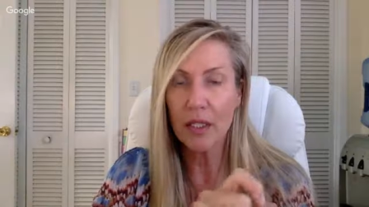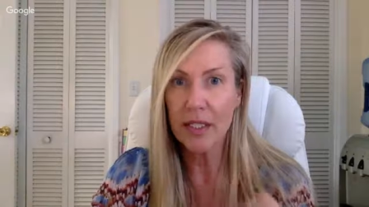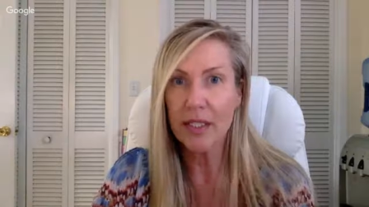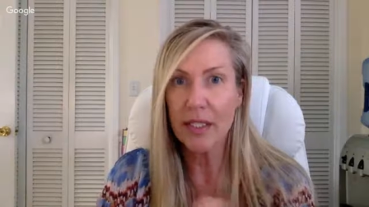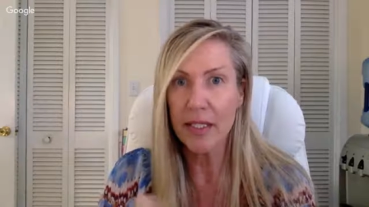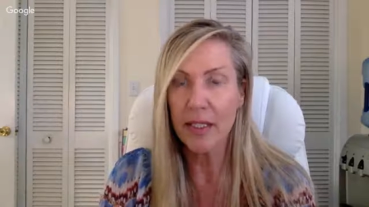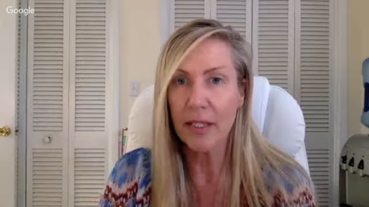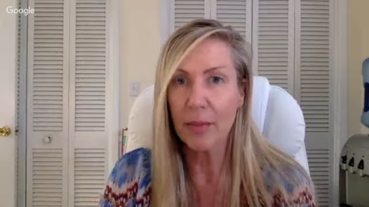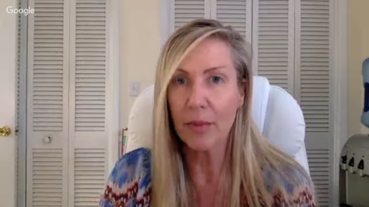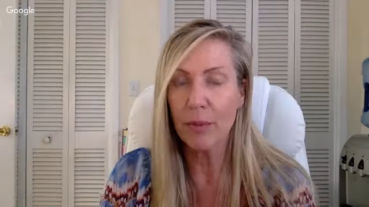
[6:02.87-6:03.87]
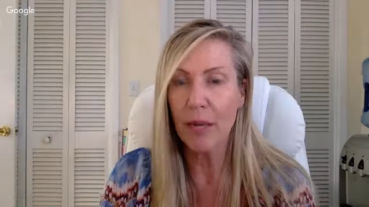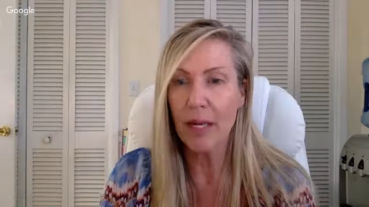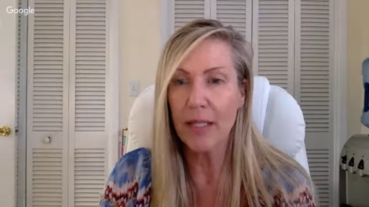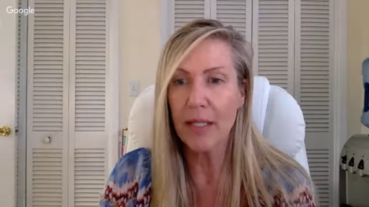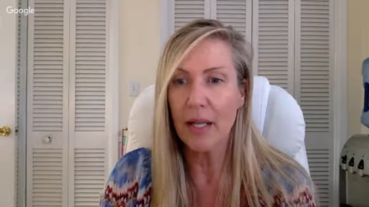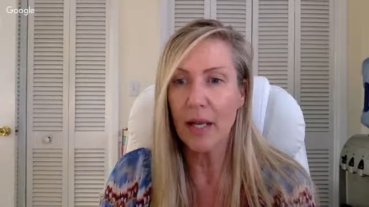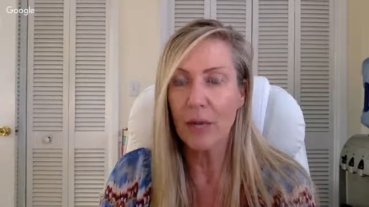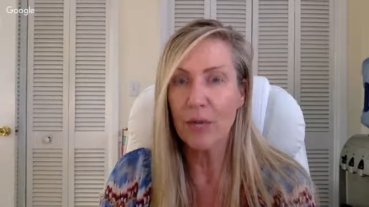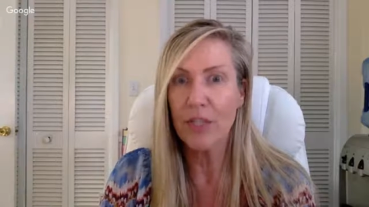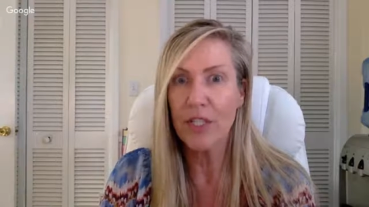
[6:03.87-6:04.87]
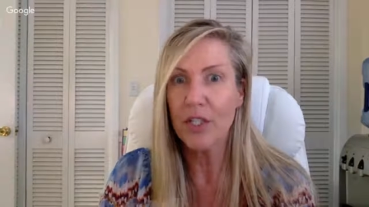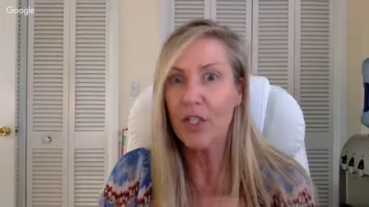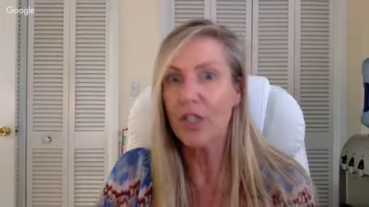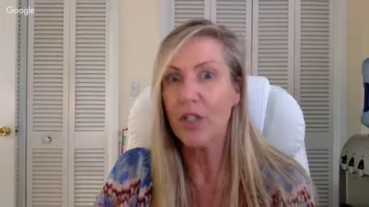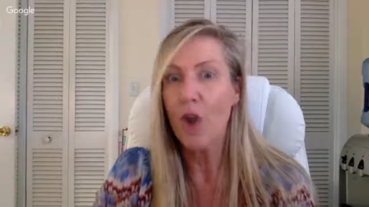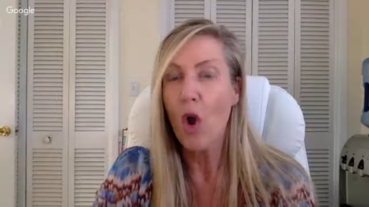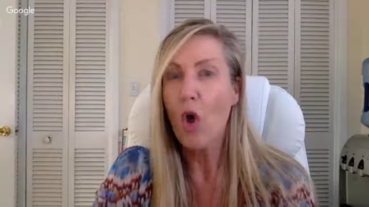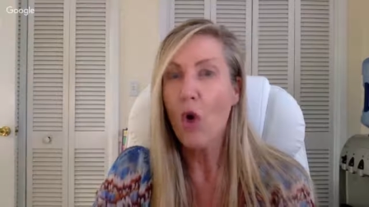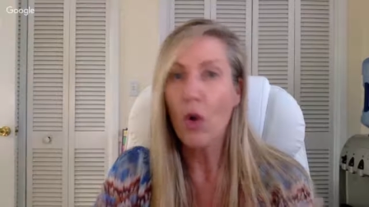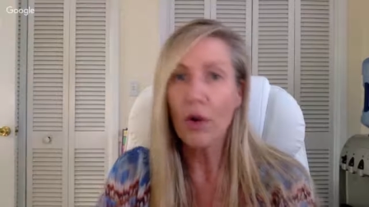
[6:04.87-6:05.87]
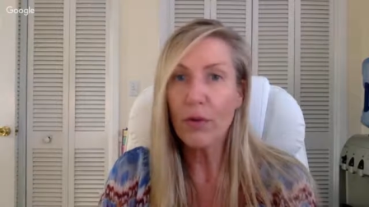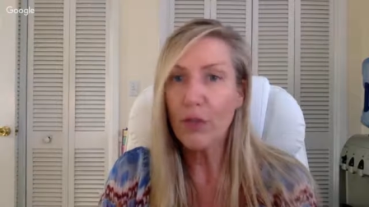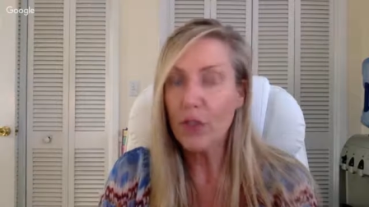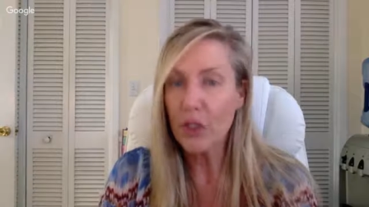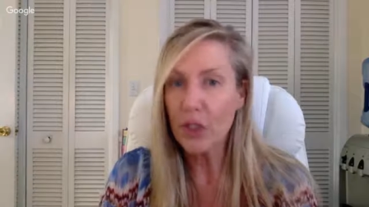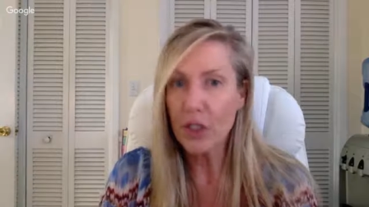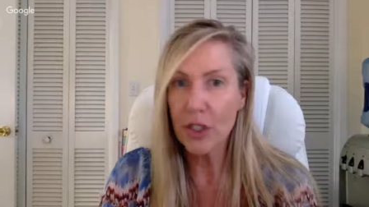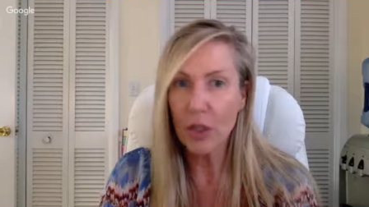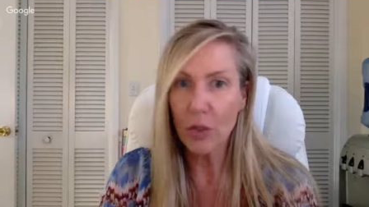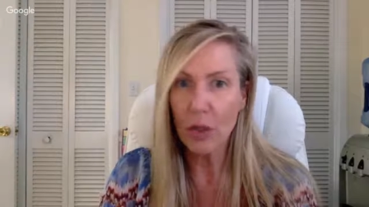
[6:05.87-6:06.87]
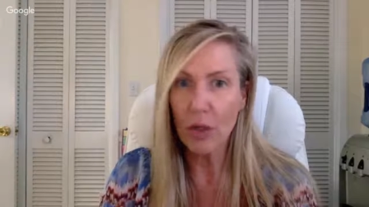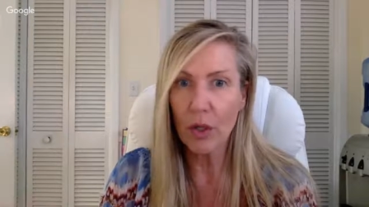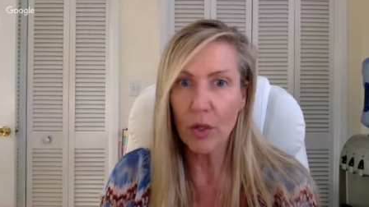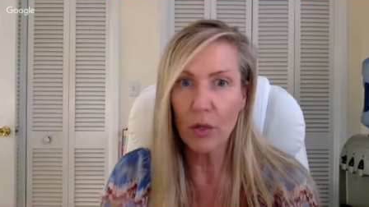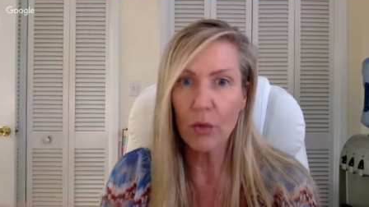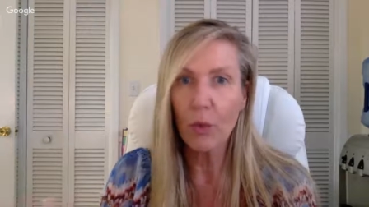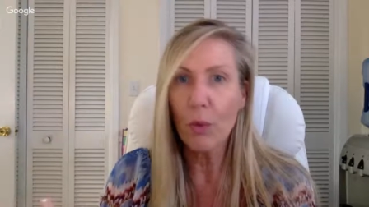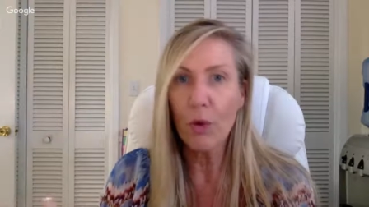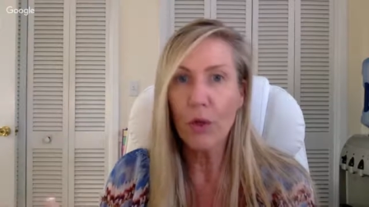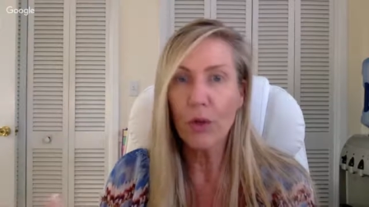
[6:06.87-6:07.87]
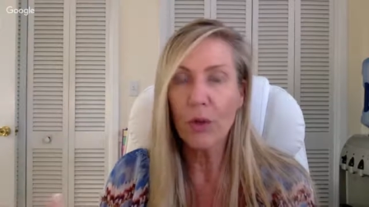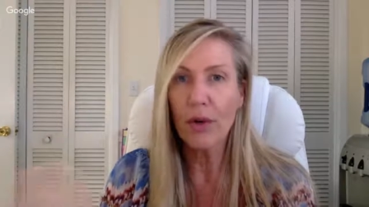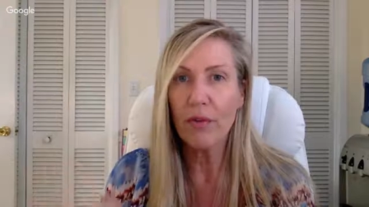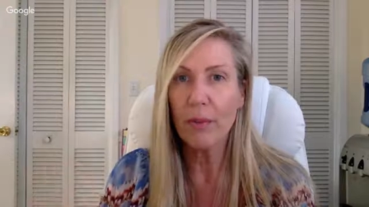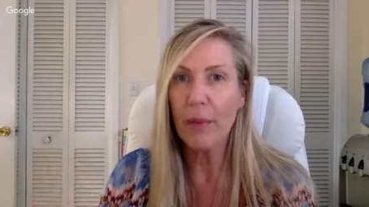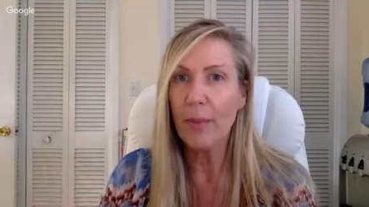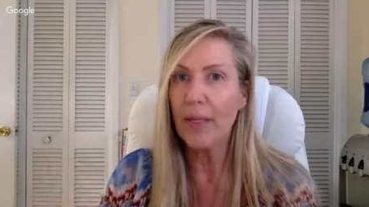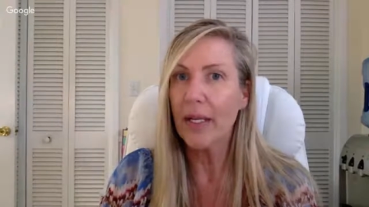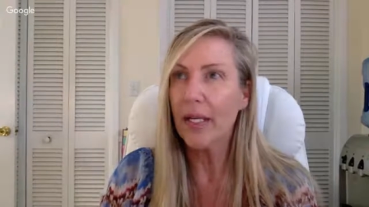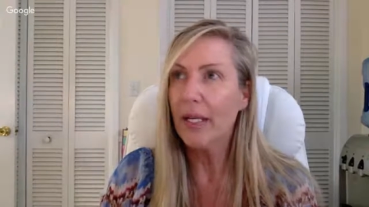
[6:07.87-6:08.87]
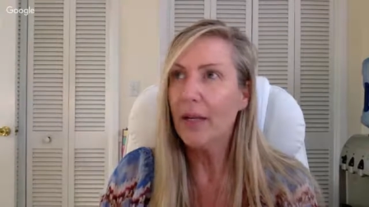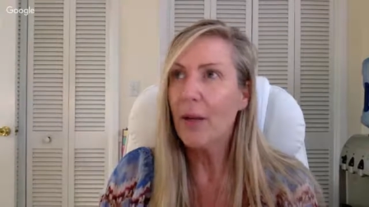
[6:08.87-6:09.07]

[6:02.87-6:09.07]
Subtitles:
consistently with my physicians, or if it's just, you know, a reporter, whoever it might be,